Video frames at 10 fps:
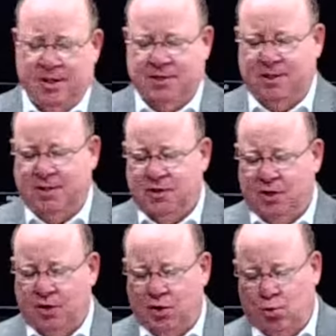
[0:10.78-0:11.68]

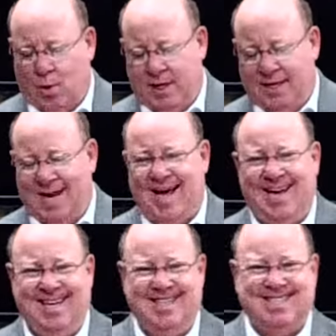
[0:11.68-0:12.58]
Genesis
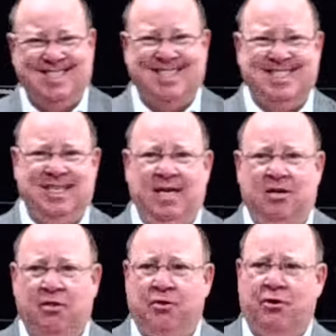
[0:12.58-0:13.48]
29,
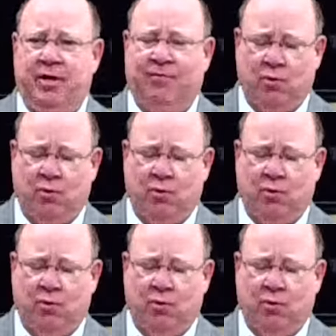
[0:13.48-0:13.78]
16 to 30.